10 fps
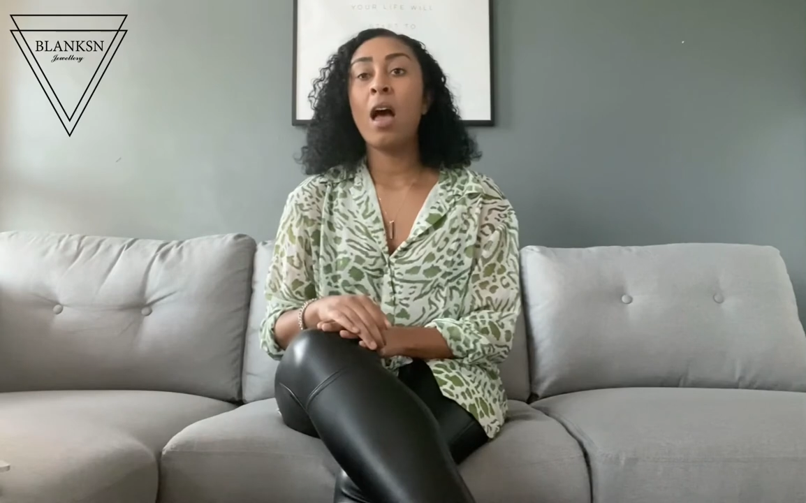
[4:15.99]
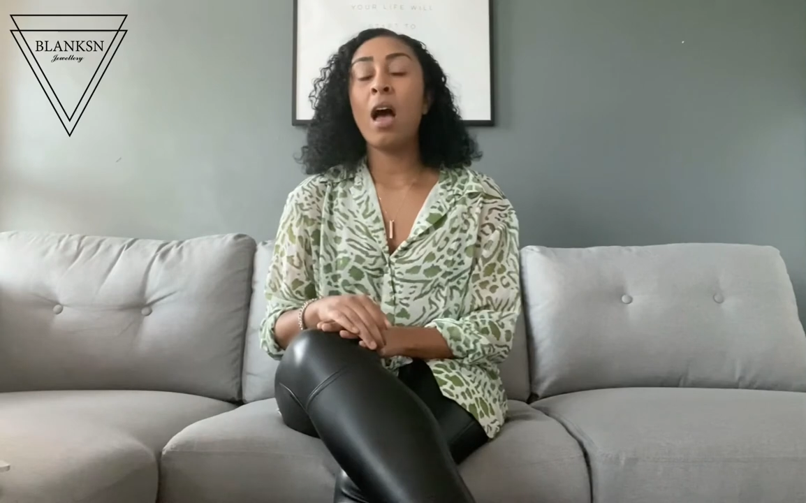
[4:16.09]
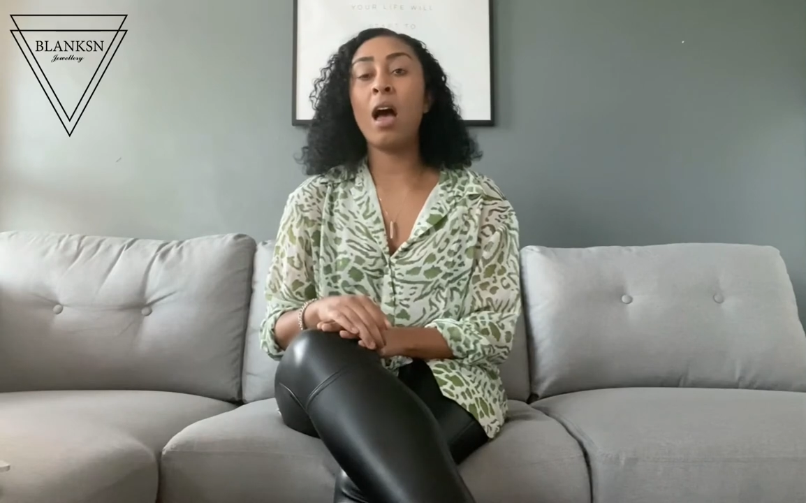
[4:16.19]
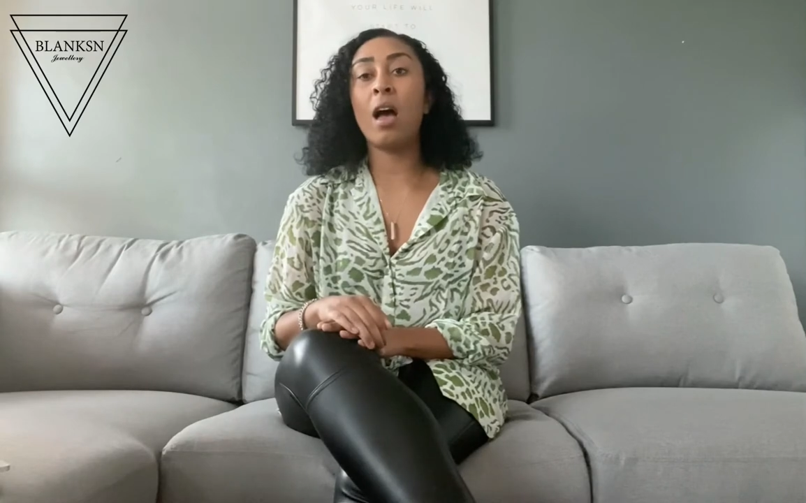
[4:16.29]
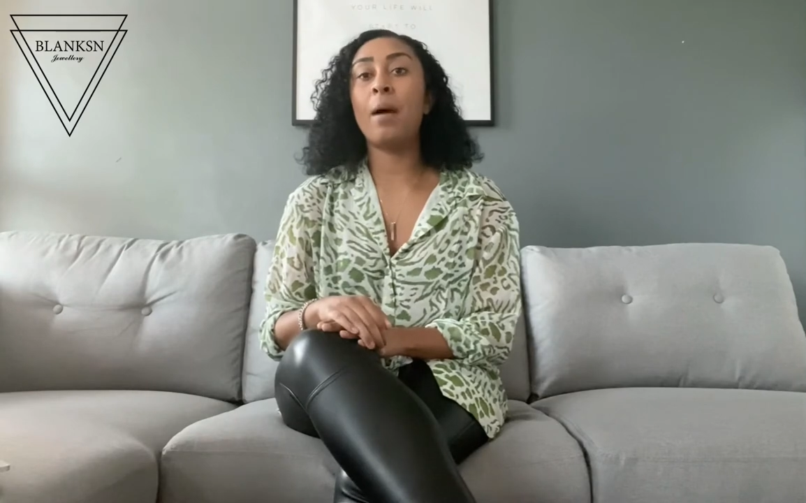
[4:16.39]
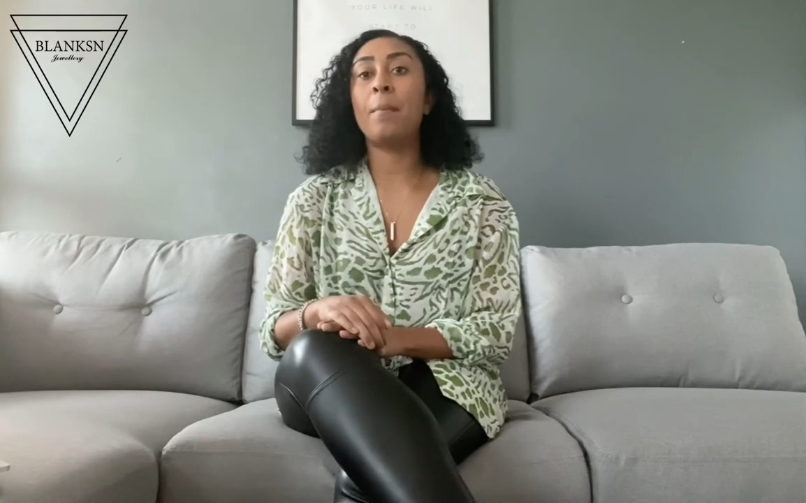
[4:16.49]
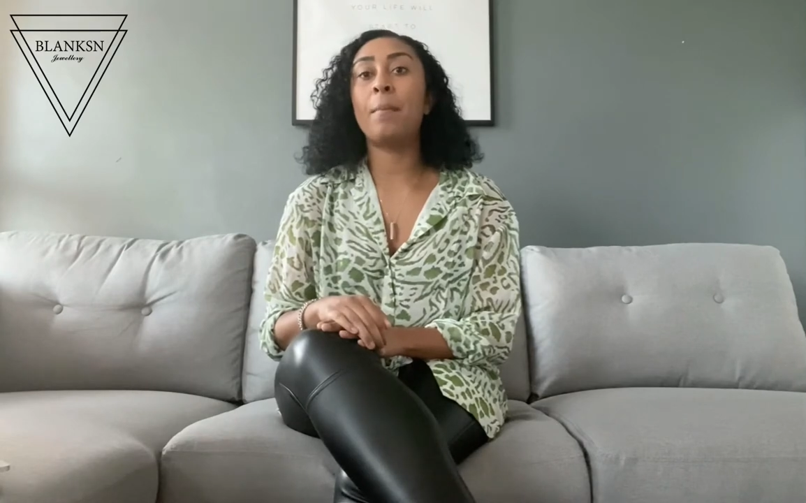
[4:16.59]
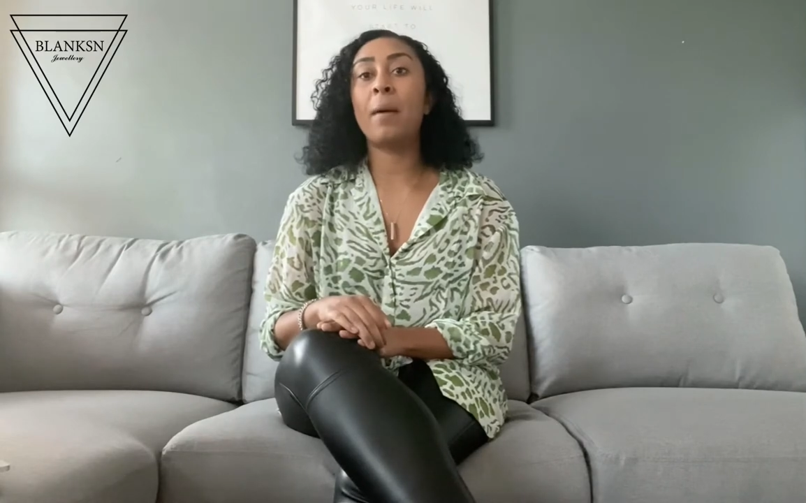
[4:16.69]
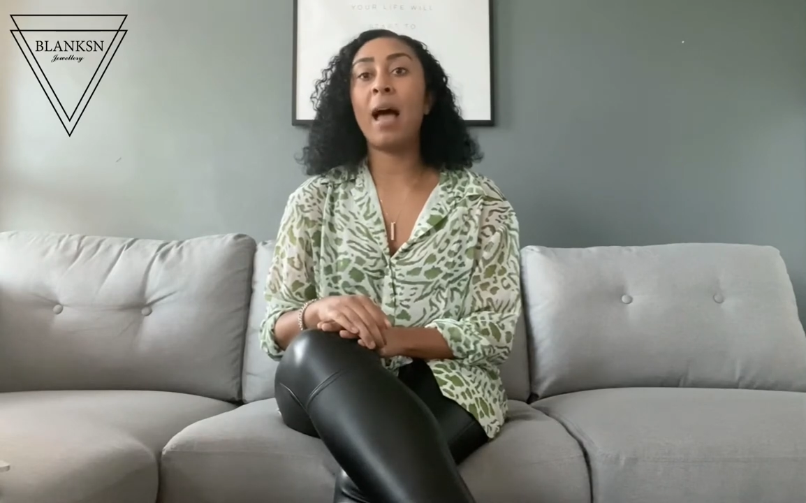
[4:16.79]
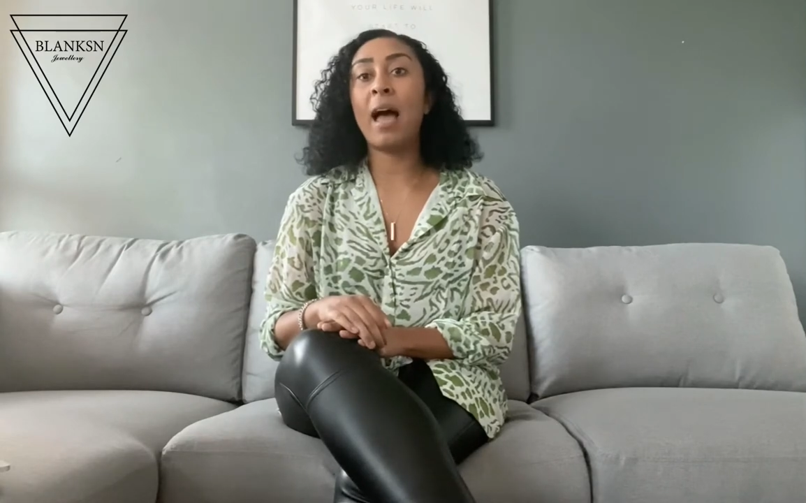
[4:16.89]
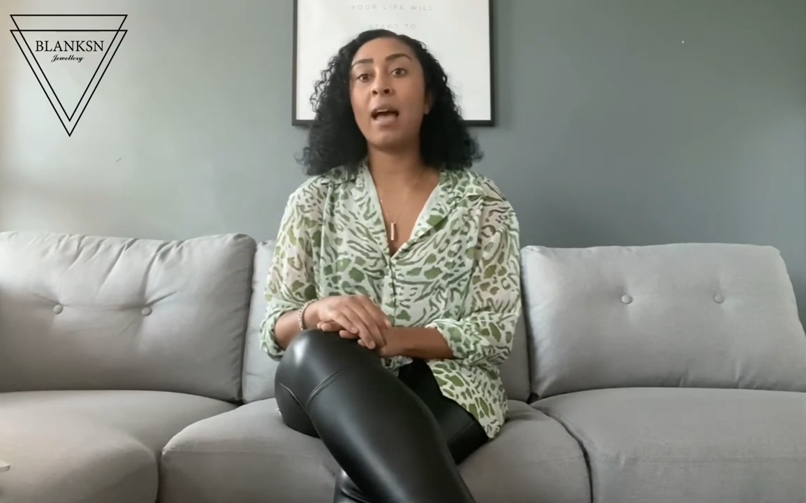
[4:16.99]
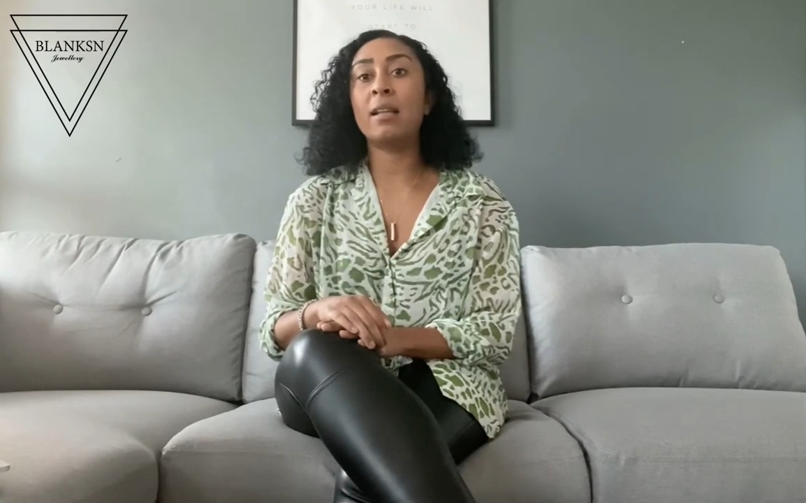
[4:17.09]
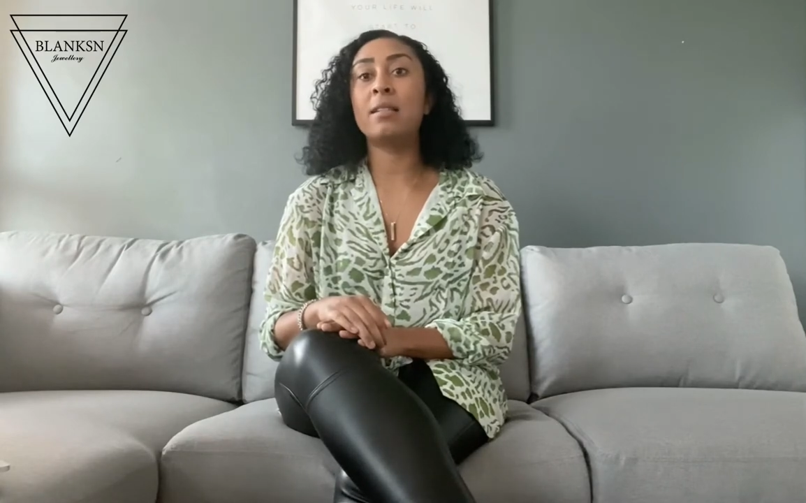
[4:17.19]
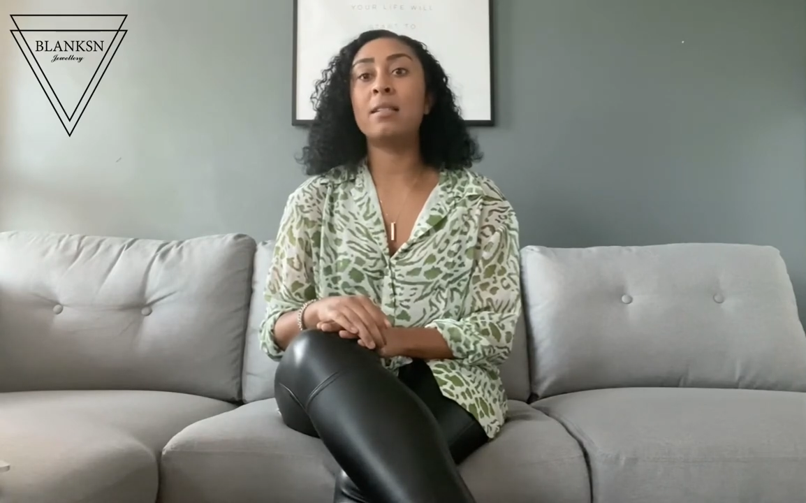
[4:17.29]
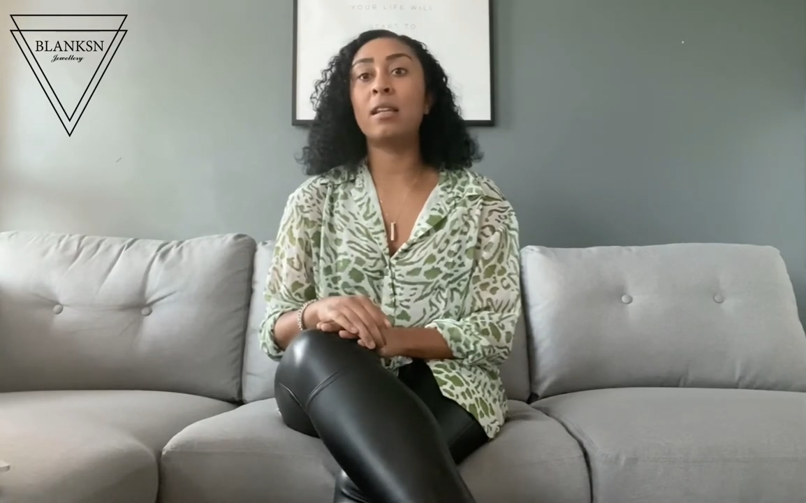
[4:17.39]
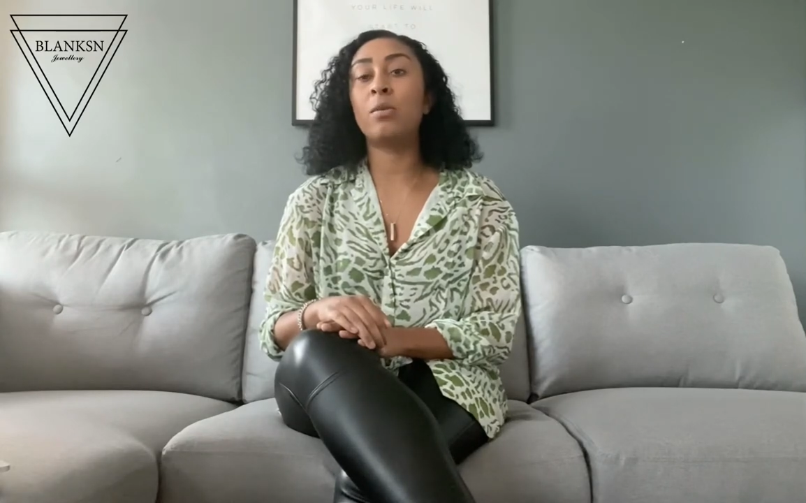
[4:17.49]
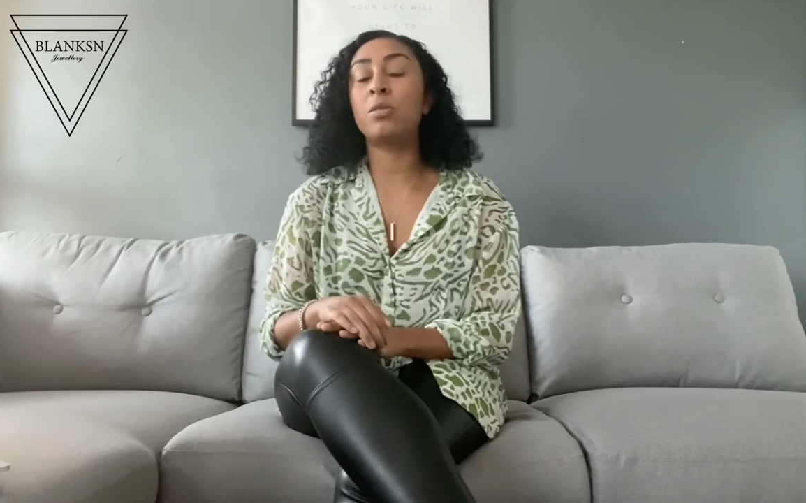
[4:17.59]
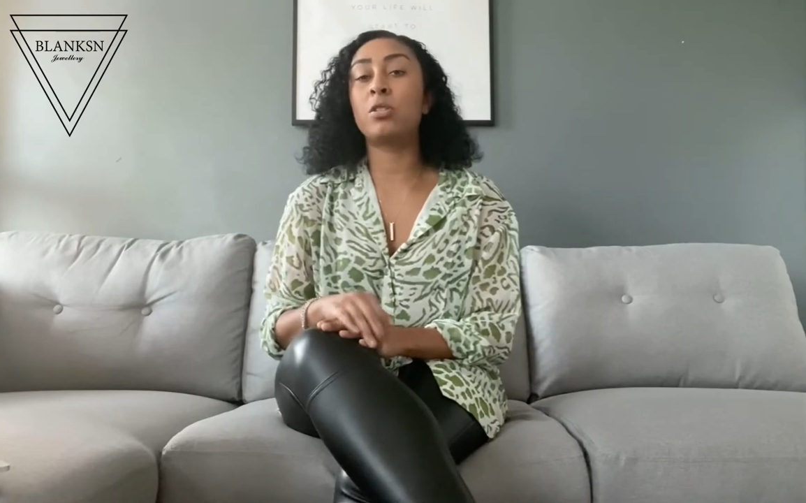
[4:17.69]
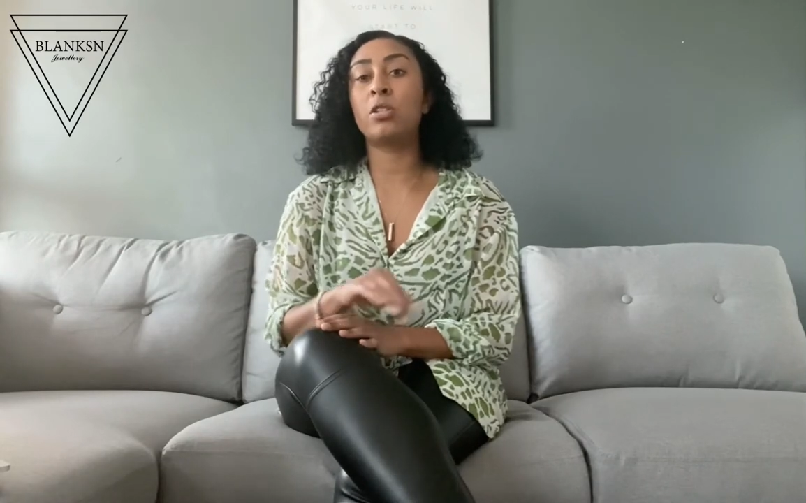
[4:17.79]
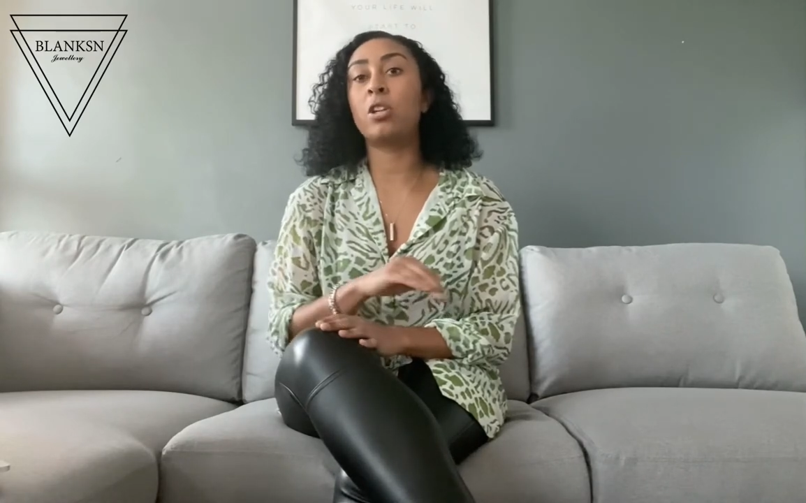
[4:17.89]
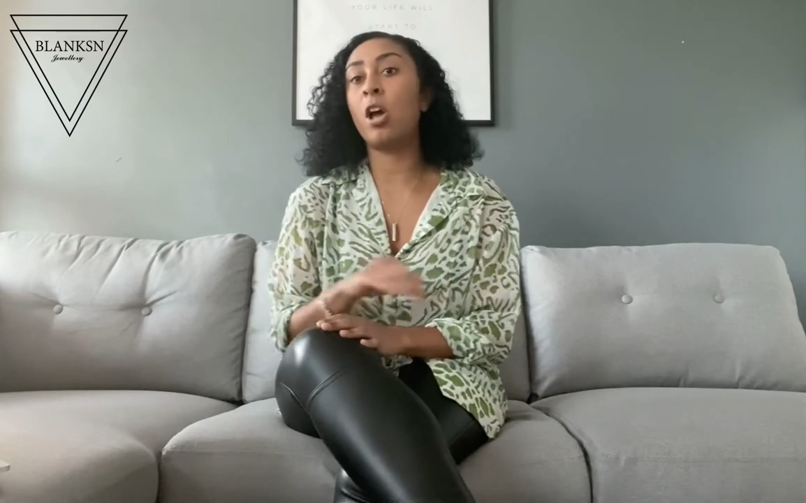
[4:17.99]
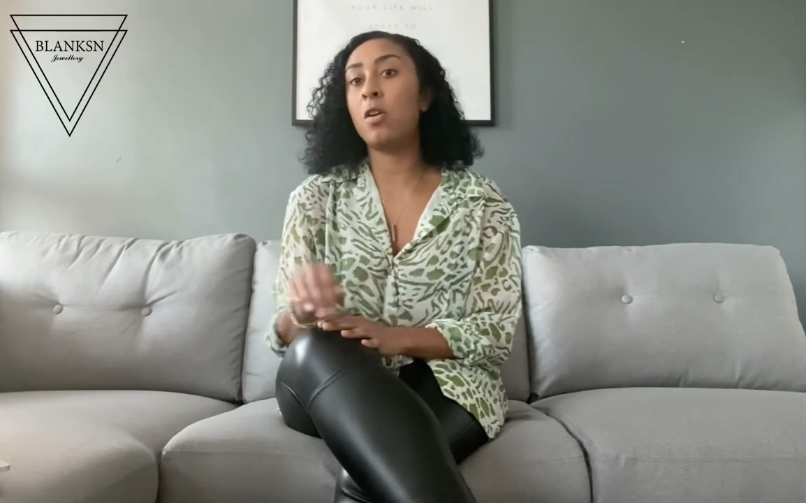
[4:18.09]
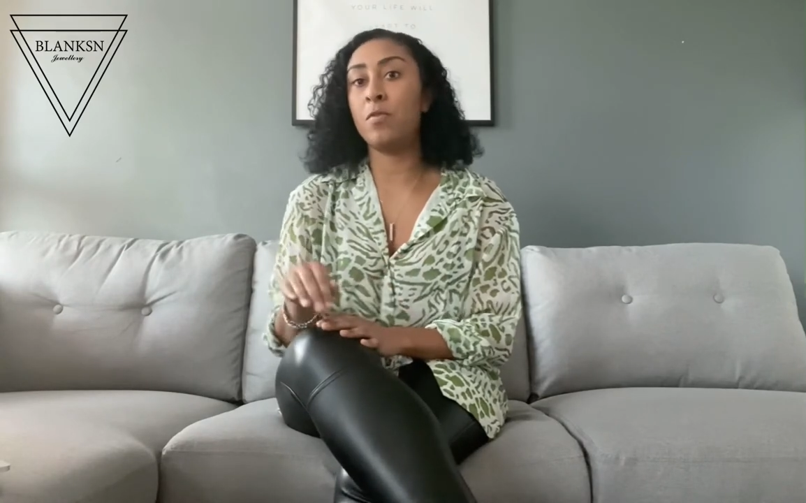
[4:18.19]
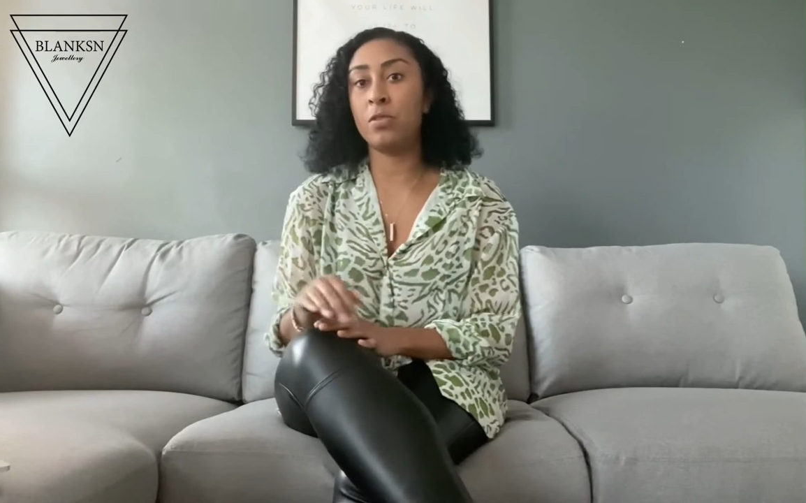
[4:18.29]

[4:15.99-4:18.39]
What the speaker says: And it was just over,